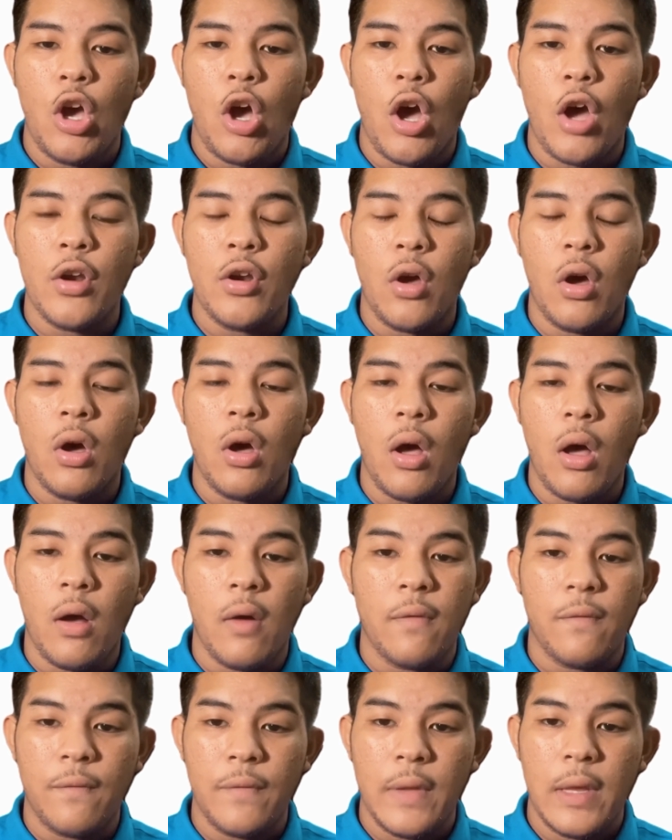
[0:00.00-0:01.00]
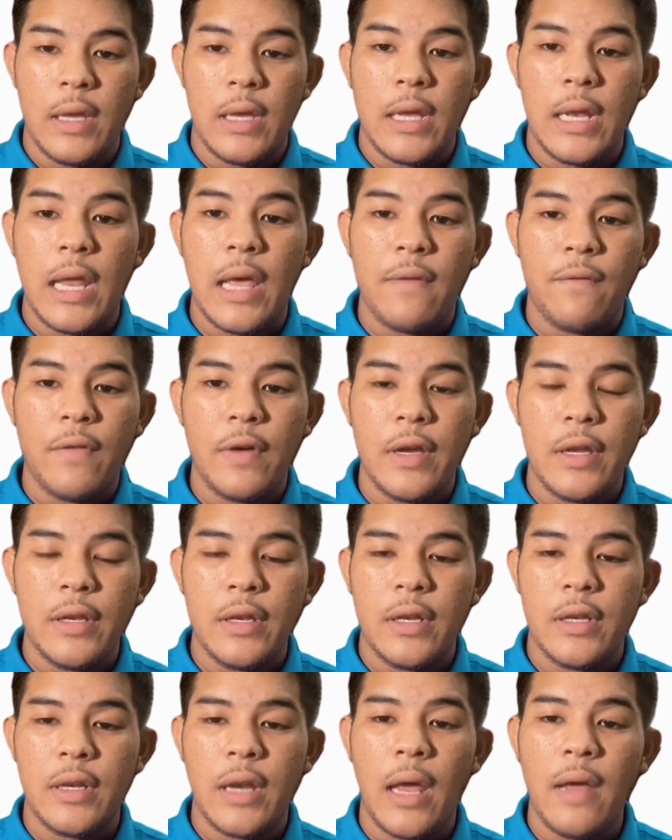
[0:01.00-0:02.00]
on or off.
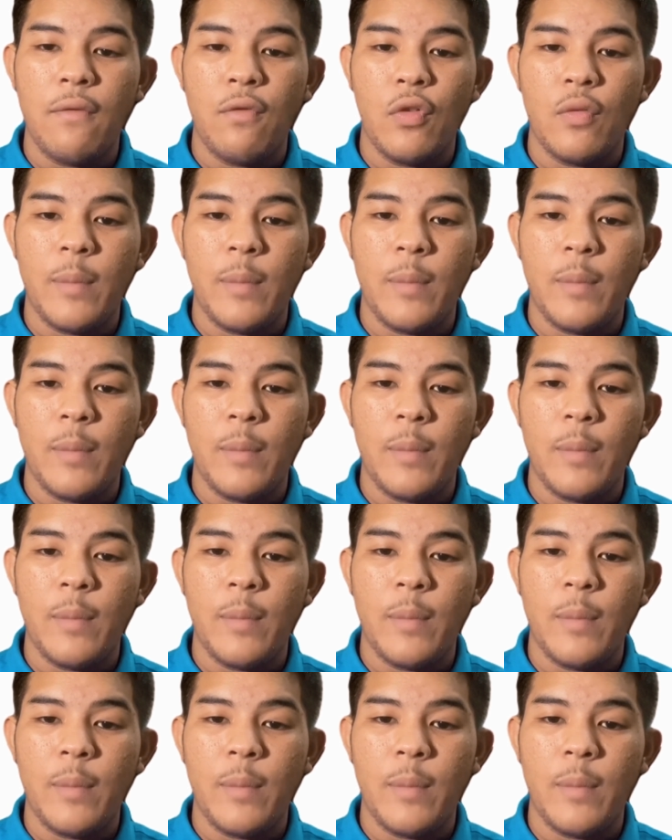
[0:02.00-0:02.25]
11, 9-volt